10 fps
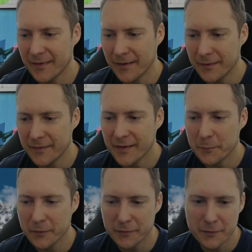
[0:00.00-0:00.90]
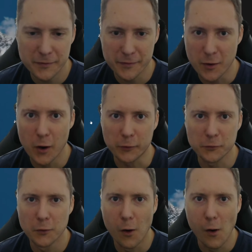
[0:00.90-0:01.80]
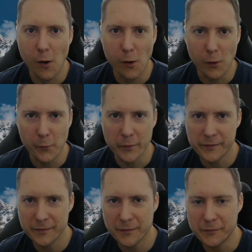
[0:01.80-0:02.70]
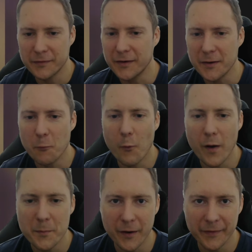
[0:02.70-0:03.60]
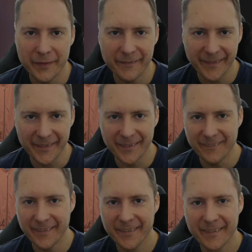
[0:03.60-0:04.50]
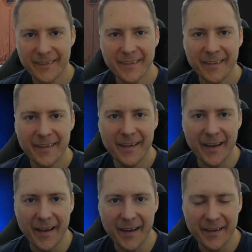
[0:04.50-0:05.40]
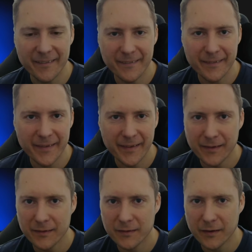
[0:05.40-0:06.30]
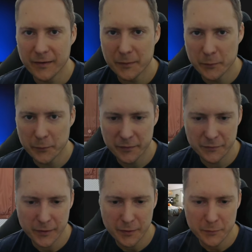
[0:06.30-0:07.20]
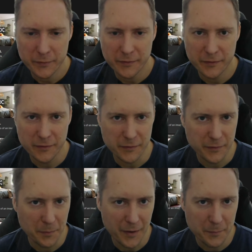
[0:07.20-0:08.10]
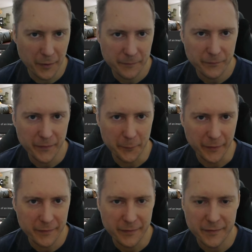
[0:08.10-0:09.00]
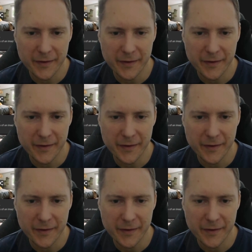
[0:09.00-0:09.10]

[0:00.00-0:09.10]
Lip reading: so Stable Diffusion XL, which is obviously way better than the regular one. And on here, I don't want to watch a video. That's just the play button. There we go. So